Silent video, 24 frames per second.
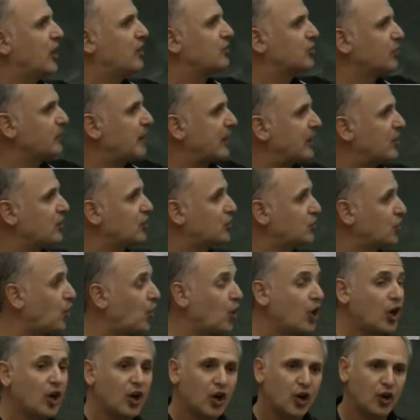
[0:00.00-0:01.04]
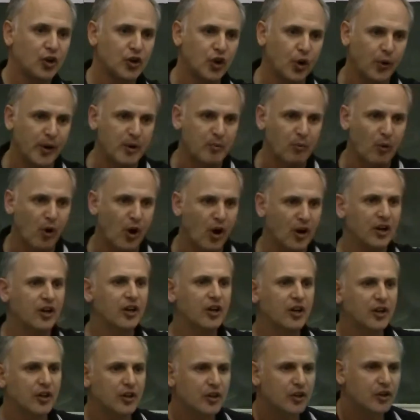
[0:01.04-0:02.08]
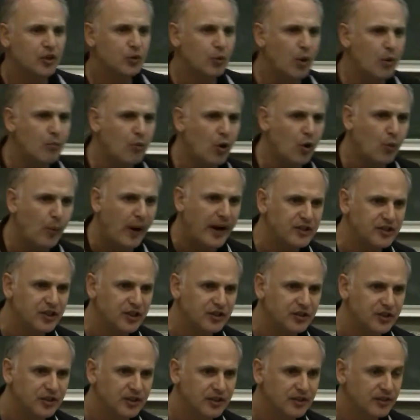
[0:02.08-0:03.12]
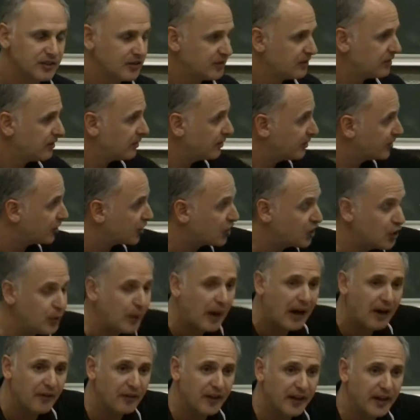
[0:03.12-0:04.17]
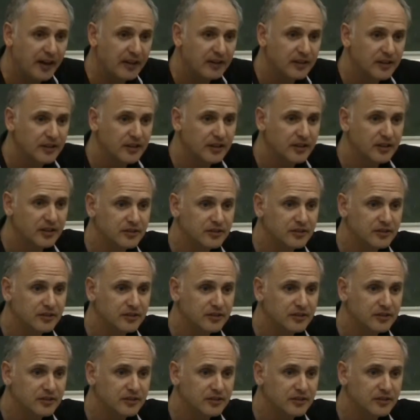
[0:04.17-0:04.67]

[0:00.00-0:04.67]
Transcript: terms of making sure you're in work. You want more wages? There's a queue out there.